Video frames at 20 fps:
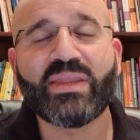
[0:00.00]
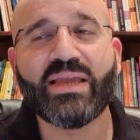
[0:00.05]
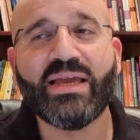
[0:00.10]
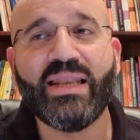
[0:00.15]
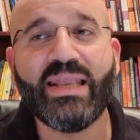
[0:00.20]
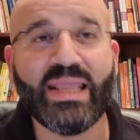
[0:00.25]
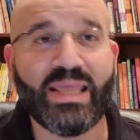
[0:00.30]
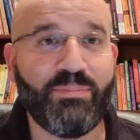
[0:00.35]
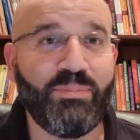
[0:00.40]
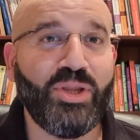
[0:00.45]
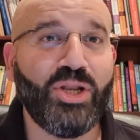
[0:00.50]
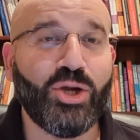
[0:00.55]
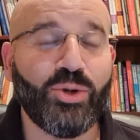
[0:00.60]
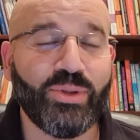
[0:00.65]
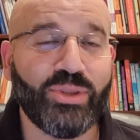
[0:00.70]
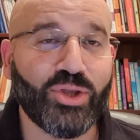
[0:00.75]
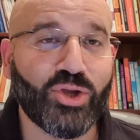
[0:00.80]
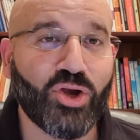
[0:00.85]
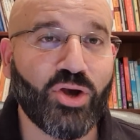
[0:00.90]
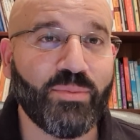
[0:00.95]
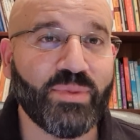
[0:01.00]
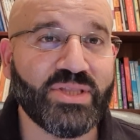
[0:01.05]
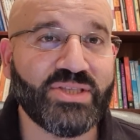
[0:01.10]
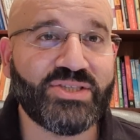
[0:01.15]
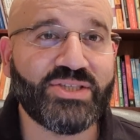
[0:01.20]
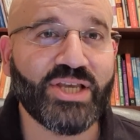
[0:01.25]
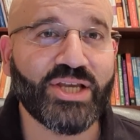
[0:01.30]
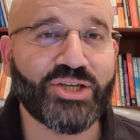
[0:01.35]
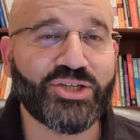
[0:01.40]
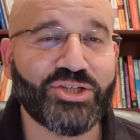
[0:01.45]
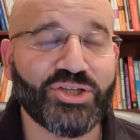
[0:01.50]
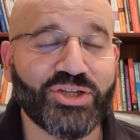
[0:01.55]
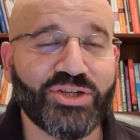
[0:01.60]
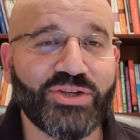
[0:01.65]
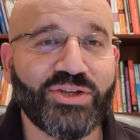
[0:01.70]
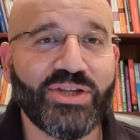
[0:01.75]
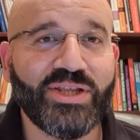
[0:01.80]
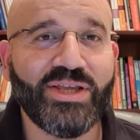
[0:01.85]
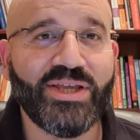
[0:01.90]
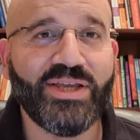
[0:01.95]
let me know in the comments
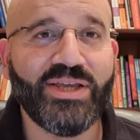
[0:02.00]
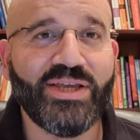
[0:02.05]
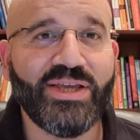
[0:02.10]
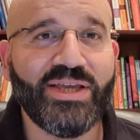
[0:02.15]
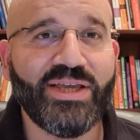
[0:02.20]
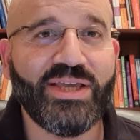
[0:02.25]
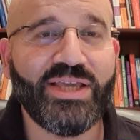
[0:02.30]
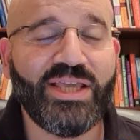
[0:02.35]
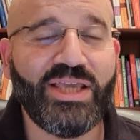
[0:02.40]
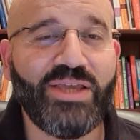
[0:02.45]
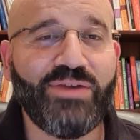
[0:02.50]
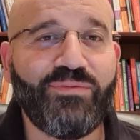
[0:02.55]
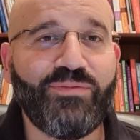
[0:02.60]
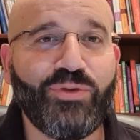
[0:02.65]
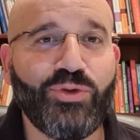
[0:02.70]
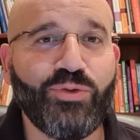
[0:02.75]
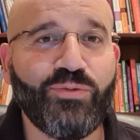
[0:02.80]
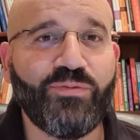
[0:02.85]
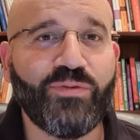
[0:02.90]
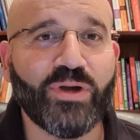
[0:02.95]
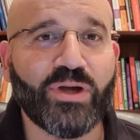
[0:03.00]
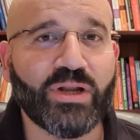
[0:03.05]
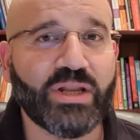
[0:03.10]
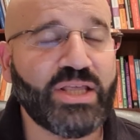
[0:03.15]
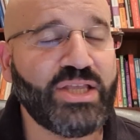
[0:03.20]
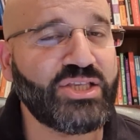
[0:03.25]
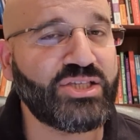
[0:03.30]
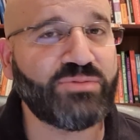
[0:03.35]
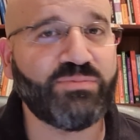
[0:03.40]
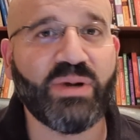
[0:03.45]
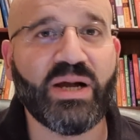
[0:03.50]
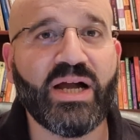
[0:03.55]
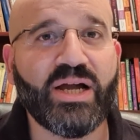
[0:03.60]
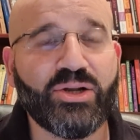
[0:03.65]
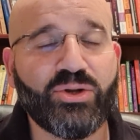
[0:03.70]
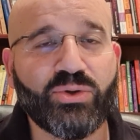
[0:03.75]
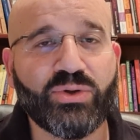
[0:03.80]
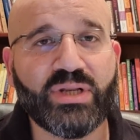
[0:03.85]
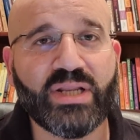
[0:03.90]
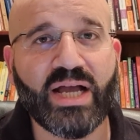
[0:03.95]
section if you felt
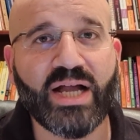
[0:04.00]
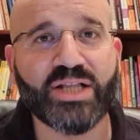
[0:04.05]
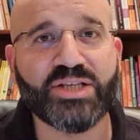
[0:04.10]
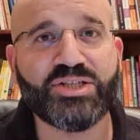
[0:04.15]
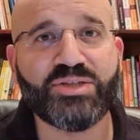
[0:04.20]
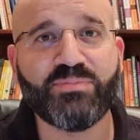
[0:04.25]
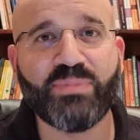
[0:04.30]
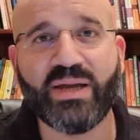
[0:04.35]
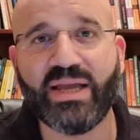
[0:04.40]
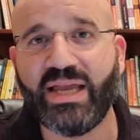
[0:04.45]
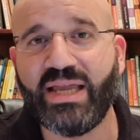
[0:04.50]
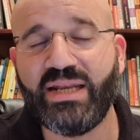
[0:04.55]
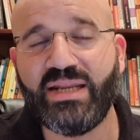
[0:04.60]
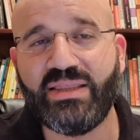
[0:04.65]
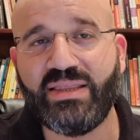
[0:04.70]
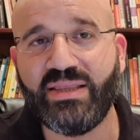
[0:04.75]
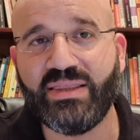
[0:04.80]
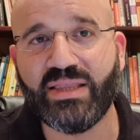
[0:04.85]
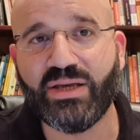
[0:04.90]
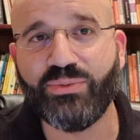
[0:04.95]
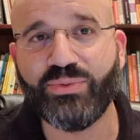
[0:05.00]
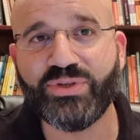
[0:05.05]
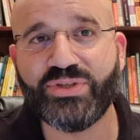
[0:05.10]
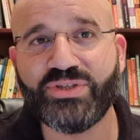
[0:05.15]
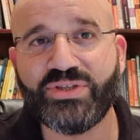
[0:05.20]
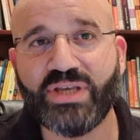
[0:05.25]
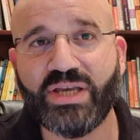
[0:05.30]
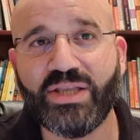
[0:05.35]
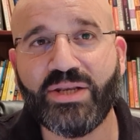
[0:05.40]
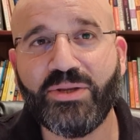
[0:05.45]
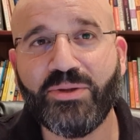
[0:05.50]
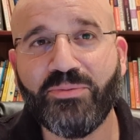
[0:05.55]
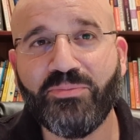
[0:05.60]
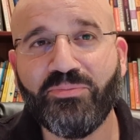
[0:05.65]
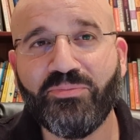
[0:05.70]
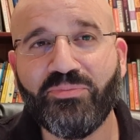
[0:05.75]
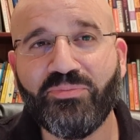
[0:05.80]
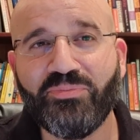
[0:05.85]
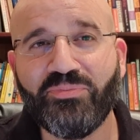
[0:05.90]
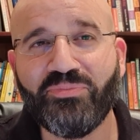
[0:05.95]
inspired or touched by anything that was said.
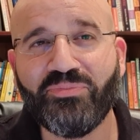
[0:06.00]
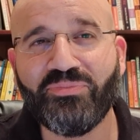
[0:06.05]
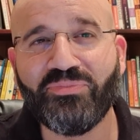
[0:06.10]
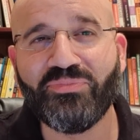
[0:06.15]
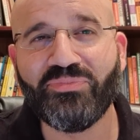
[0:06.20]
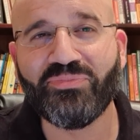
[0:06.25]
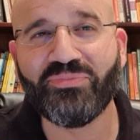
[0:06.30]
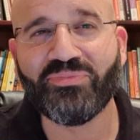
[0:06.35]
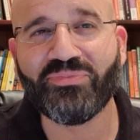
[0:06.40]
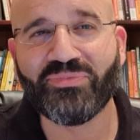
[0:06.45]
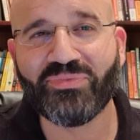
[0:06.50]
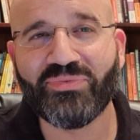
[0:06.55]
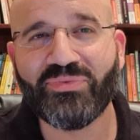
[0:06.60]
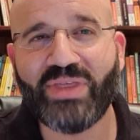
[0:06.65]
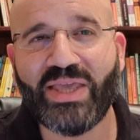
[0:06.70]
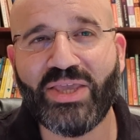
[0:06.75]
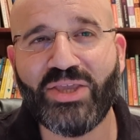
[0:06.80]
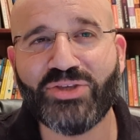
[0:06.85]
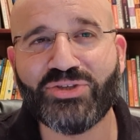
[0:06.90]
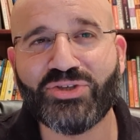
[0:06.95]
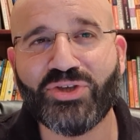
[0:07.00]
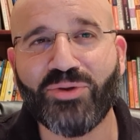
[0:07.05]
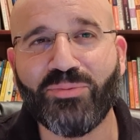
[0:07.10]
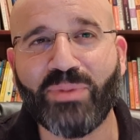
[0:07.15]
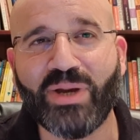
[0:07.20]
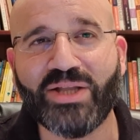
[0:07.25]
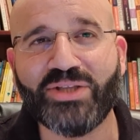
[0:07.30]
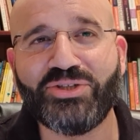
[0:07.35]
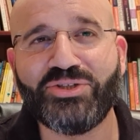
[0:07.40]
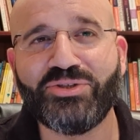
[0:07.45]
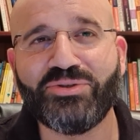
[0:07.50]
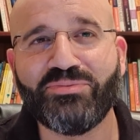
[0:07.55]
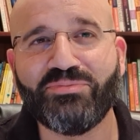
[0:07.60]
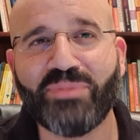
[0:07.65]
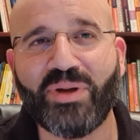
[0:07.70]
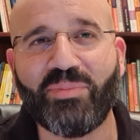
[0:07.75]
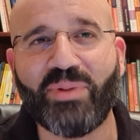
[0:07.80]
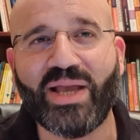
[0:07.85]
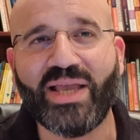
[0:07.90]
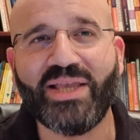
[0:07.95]
Thank you so much.
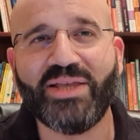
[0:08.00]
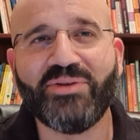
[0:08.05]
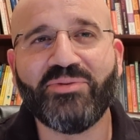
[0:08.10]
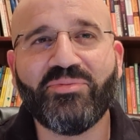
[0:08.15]
Bye-bye.